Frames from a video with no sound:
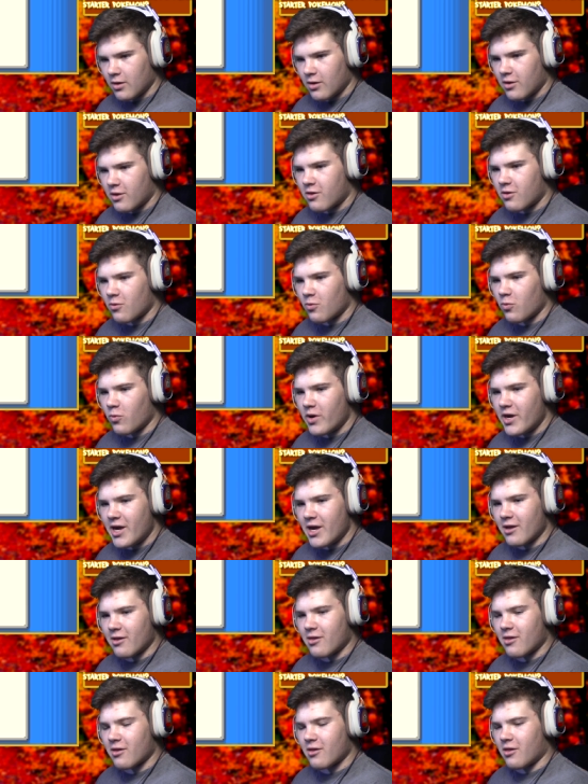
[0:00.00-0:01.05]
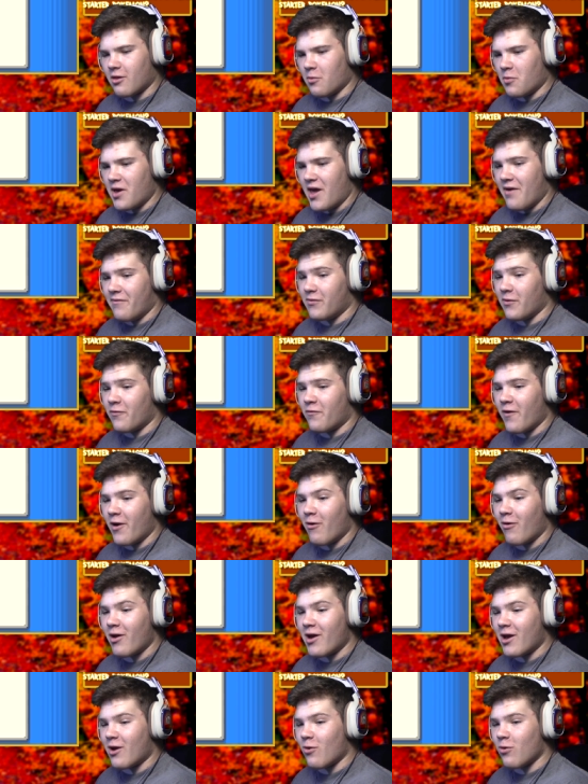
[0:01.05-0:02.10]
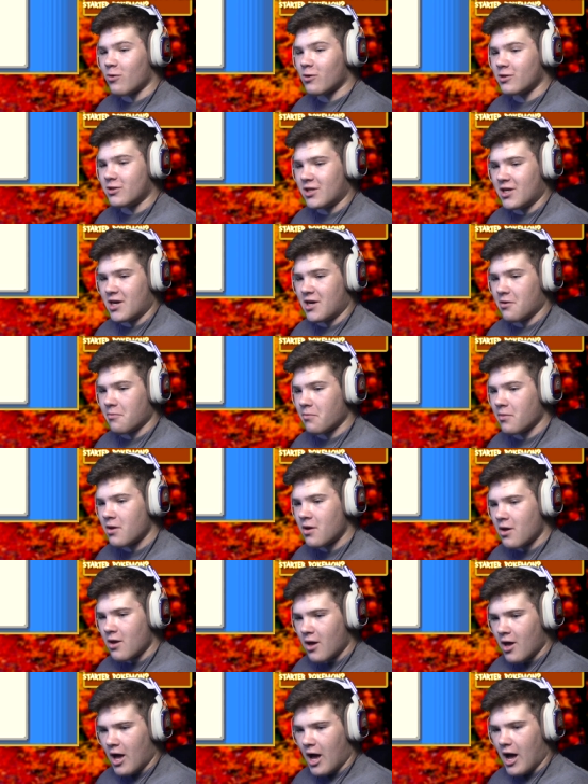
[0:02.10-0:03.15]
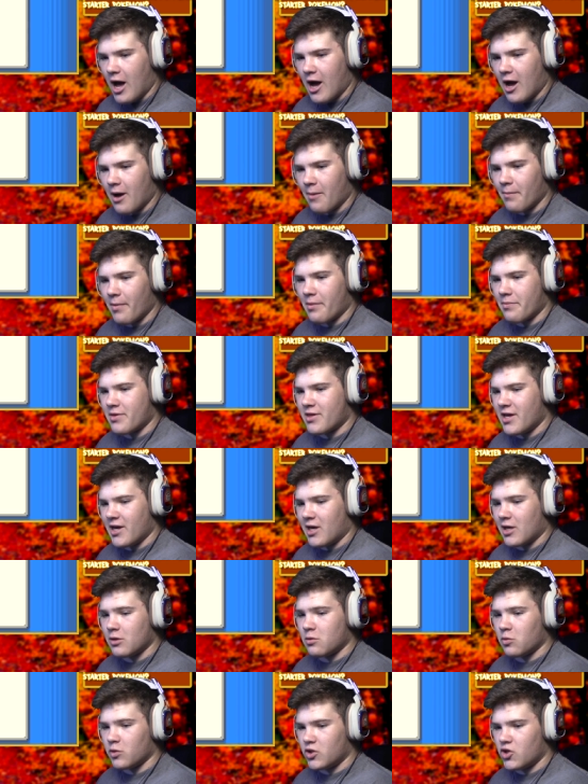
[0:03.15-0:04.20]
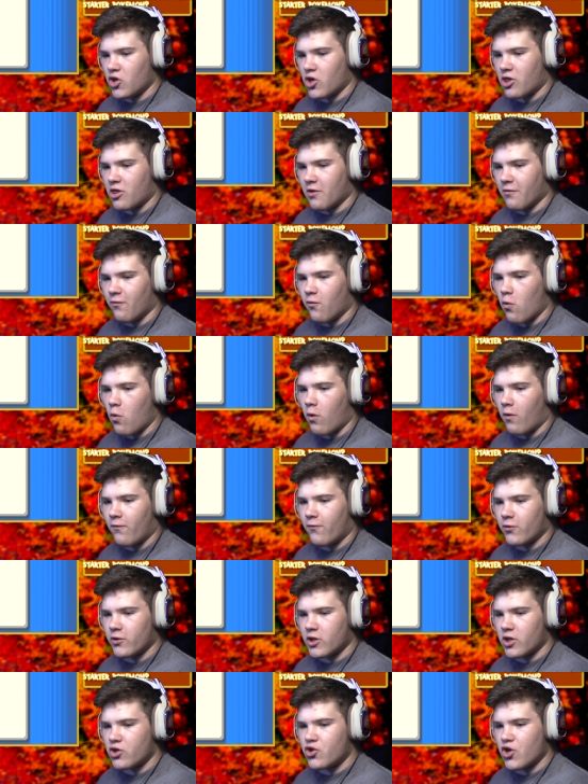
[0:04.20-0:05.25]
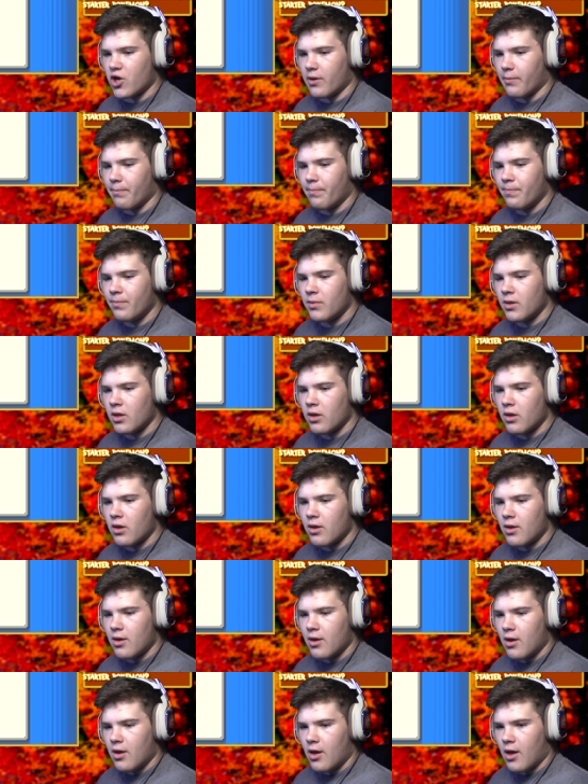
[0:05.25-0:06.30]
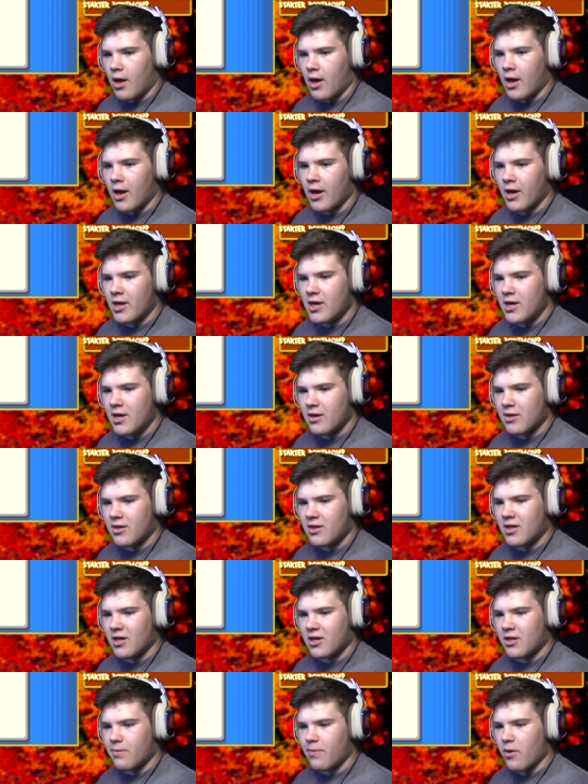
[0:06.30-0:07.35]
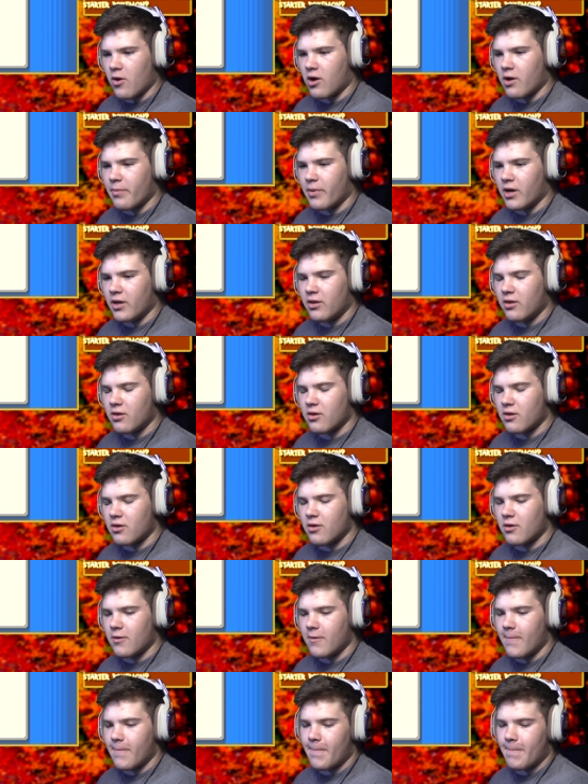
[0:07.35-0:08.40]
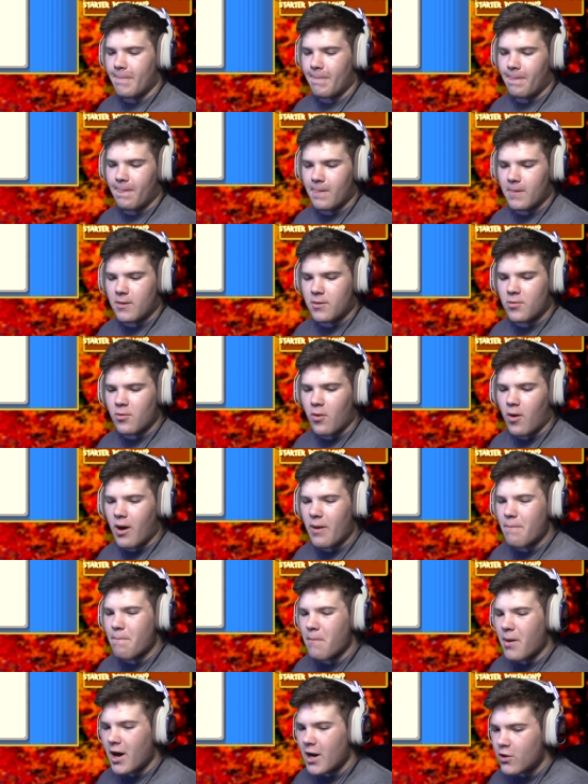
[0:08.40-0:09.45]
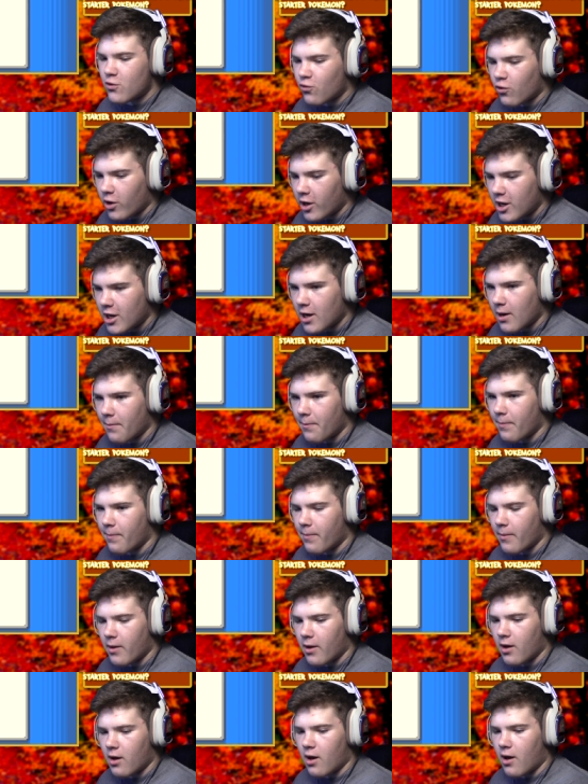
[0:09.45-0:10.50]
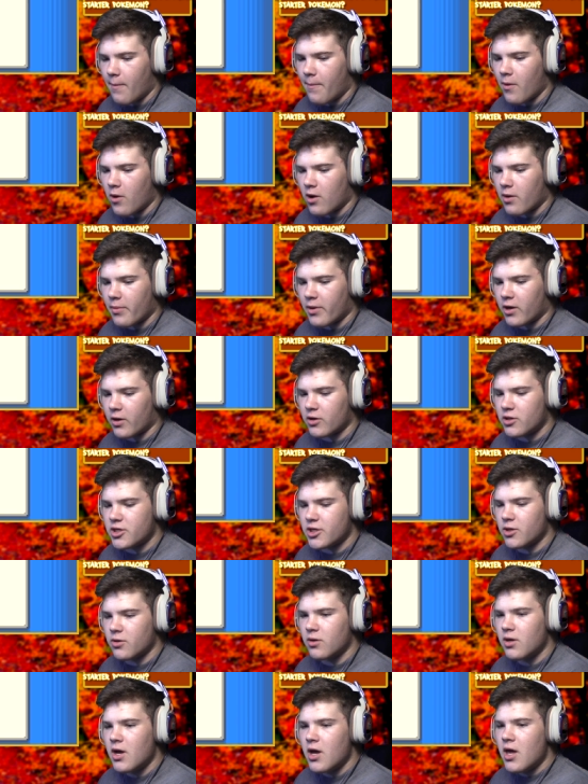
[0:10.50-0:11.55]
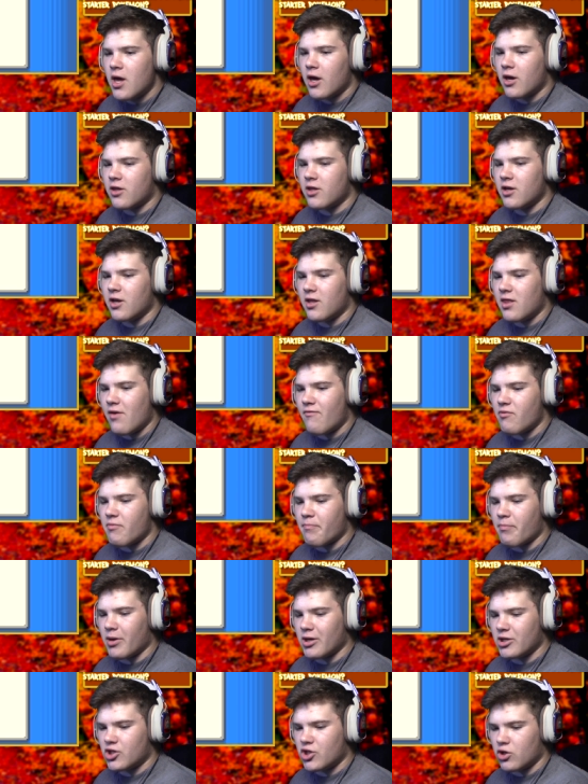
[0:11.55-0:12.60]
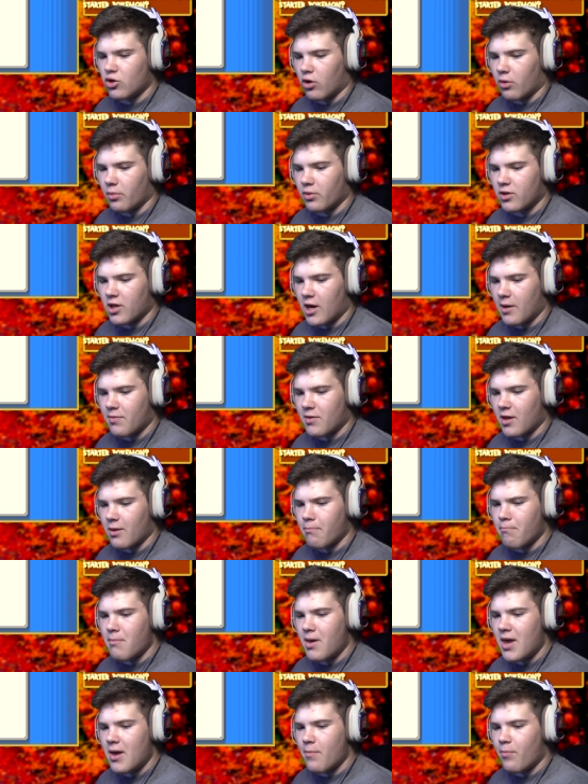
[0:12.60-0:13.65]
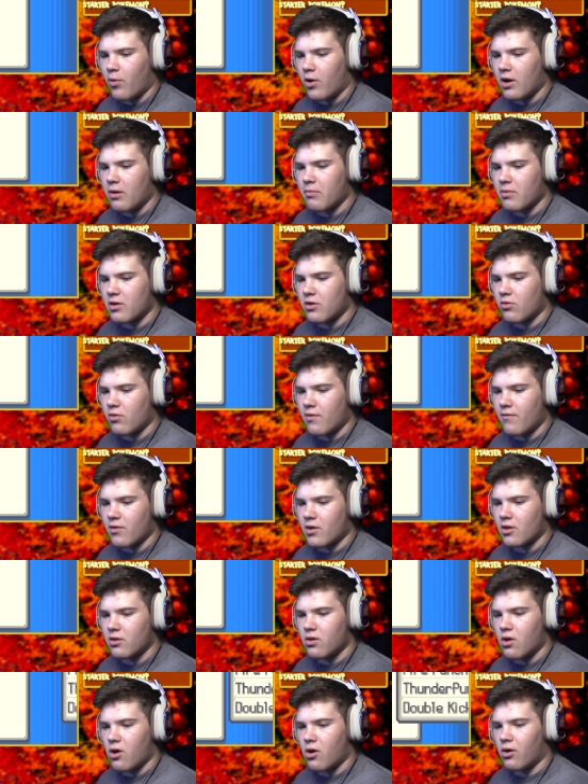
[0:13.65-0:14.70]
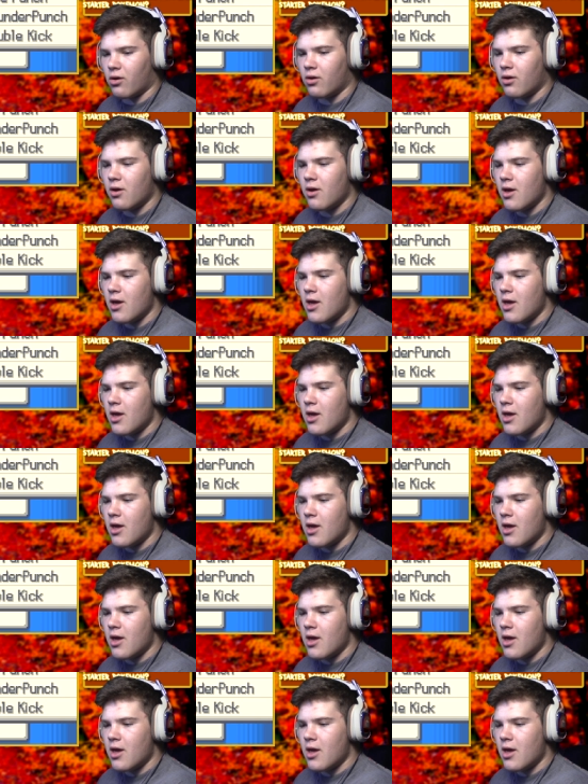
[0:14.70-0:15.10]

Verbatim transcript: Sweet. So we have a very cool team. Um, I'm sticking with just the four for the gym. Uh, he has six Pokemon, so I might train up a Pokemon or two. Because he does have a bunch of normal types, and may bring Misdreavus along